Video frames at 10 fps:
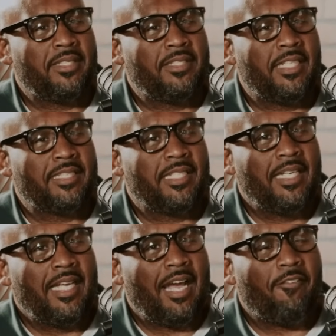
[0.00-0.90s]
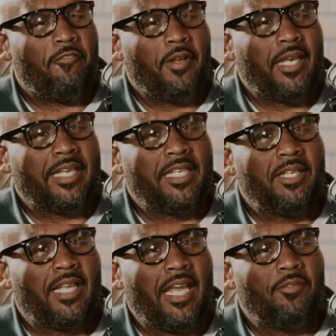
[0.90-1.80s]
To just, I felt like
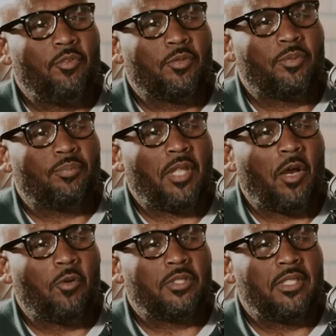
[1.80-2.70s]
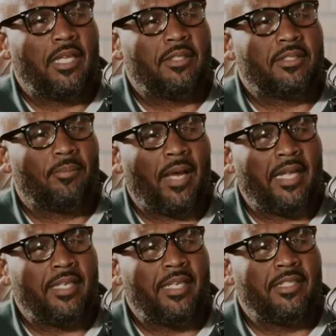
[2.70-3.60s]
it gave them some thoughts, that some
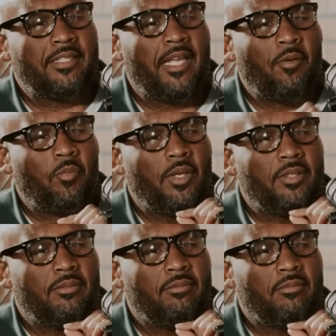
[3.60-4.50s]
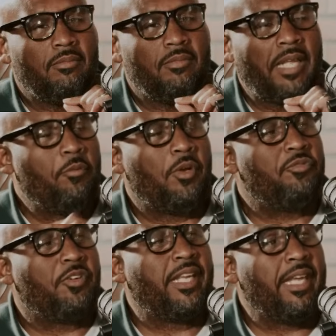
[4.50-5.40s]
ideas that they
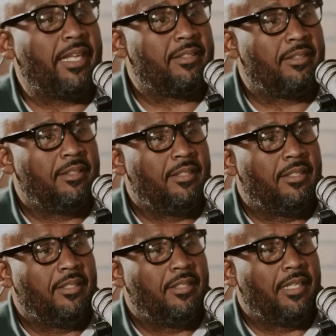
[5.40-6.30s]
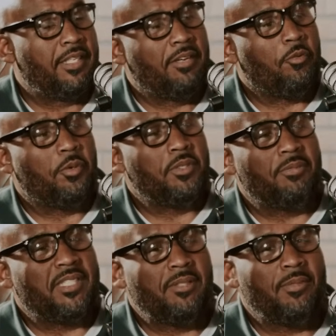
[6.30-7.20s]
wouldn't forget. I never wanted
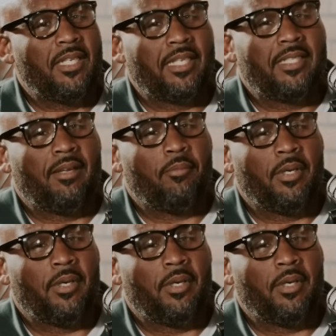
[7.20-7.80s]
them to see me like that.